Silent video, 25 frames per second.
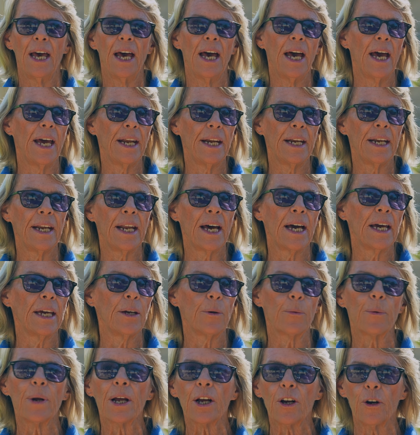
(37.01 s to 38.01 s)
And I
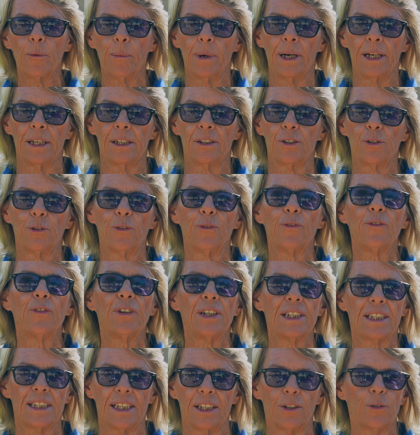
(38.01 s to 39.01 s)
recommend to
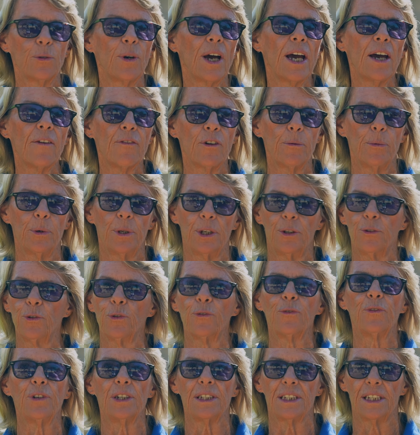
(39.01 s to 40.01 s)
visit, to everybody to
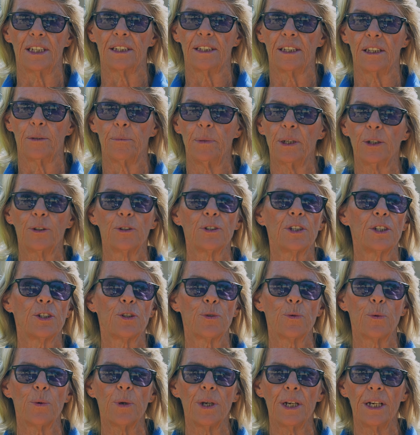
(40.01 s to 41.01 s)
visit it because it's
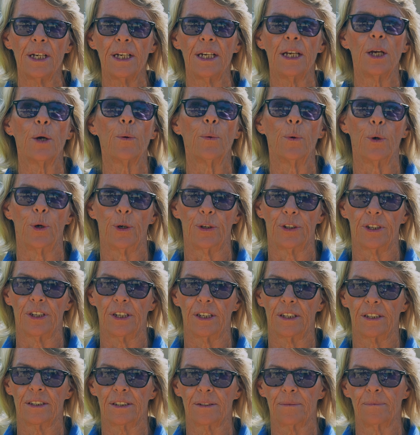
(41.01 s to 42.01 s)
really worth
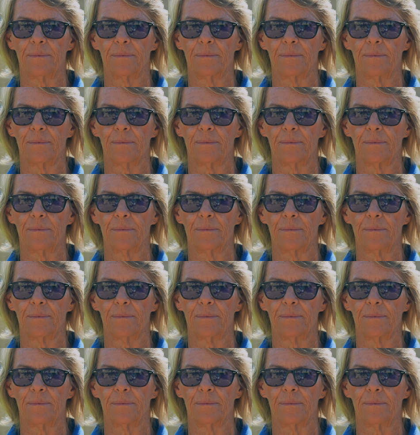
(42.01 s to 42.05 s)
it.